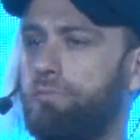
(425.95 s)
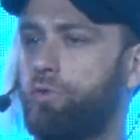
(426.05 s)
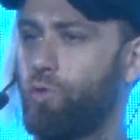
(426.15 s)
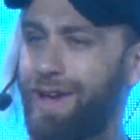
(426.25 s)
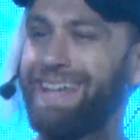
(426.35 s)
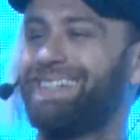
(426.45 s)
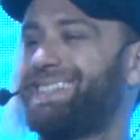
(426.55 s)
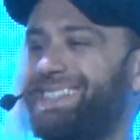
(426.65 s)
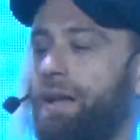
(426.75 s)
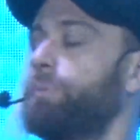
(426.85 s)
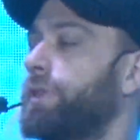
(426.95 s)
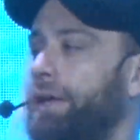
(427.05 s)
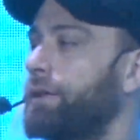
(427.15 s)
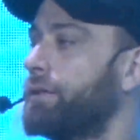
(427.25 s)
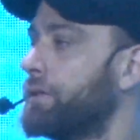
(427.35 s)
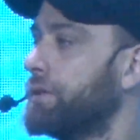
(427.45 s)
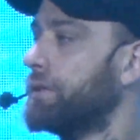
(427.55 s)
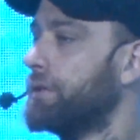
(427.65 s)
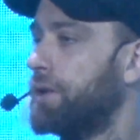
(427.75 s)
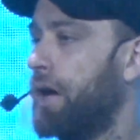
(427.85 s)
Create something
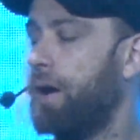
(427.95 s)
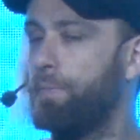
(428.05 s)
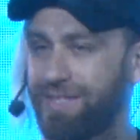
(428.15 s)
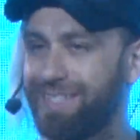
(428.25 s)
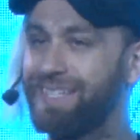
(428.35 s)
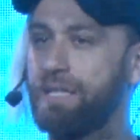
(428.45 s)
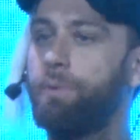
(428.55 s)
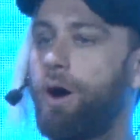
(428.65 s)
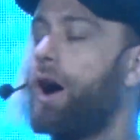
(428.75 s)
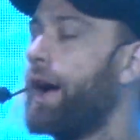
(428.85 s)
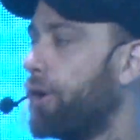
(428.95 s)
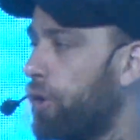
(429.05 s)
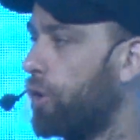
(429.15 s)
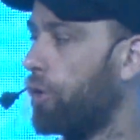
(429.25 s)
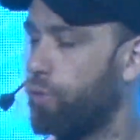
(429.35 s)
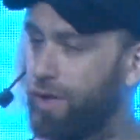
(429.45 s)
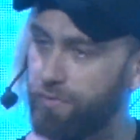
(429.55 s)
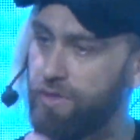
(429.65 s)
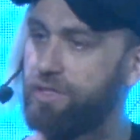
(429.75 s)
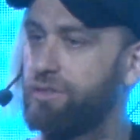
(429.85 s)
that's nearby or
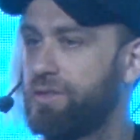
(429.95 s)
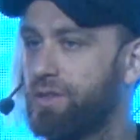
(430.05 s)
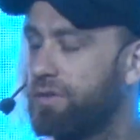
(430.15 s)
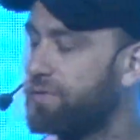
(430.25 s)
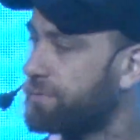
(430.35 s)
relevant to yourself.